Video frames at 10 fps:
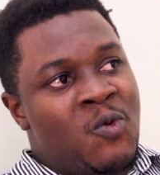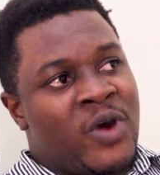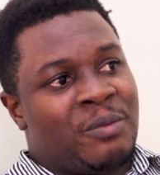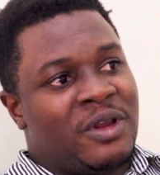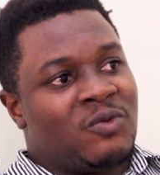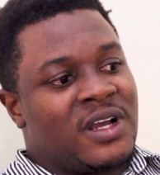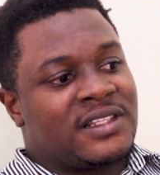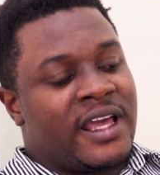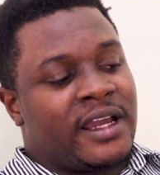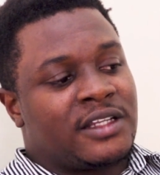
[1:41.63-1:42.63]
what happened
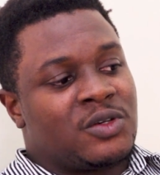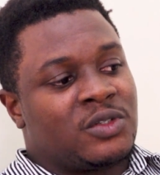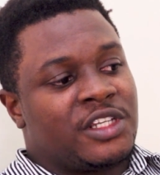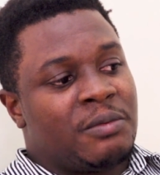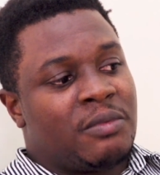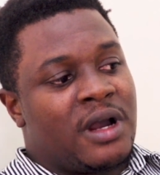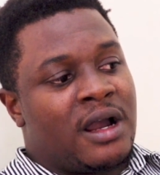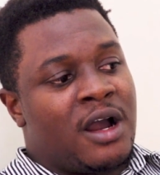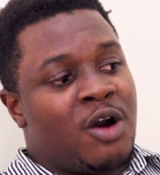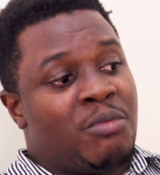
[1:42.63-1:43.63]
was, like I told him,
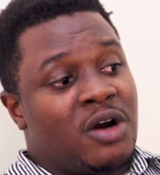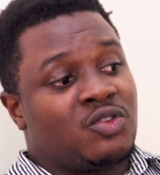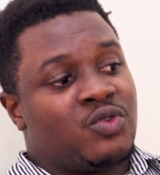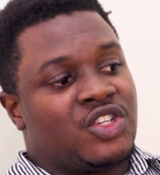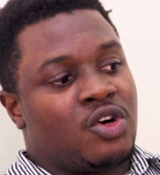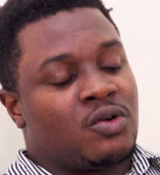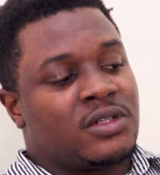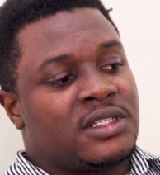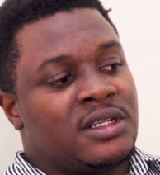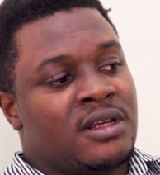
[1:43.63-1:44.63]
how about we
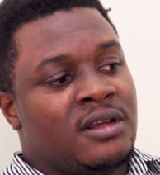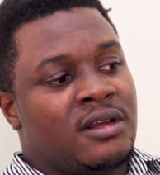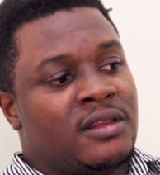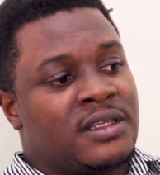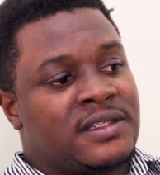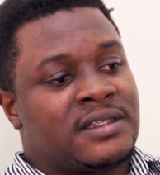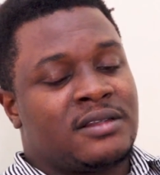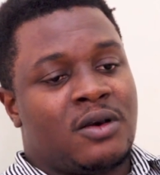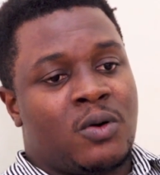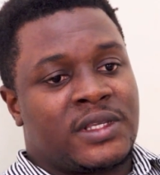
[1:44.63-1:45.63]
taught
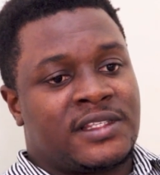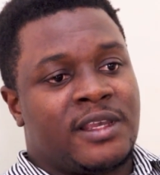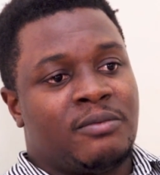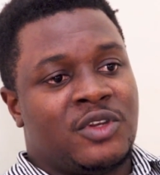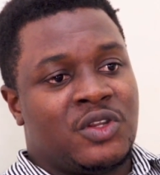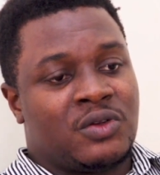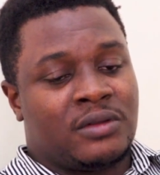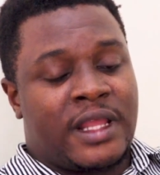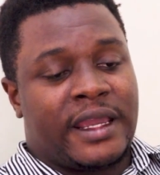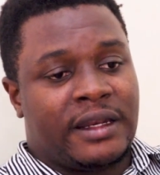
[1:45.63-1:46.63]
this OSM
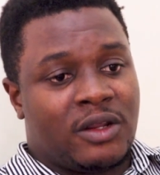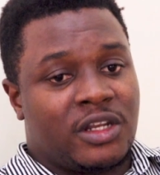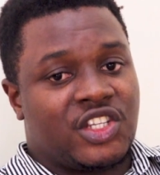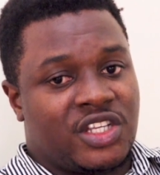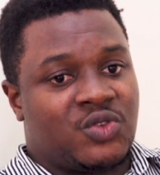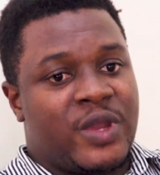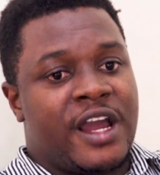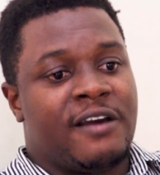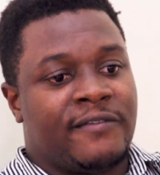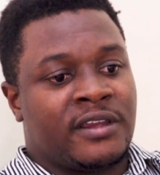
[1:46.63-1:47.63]
new knowledge that we
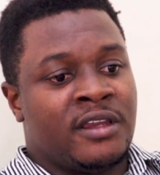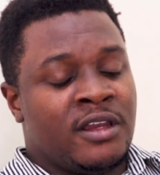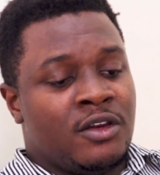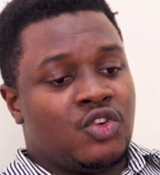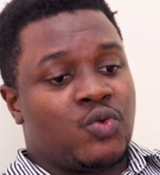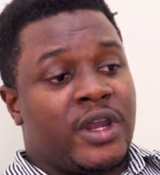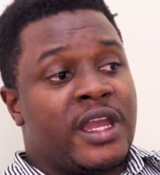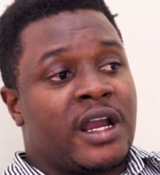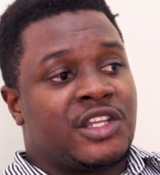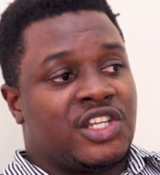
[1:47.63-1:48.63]
are having to a
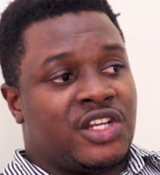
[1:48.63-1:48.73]
younger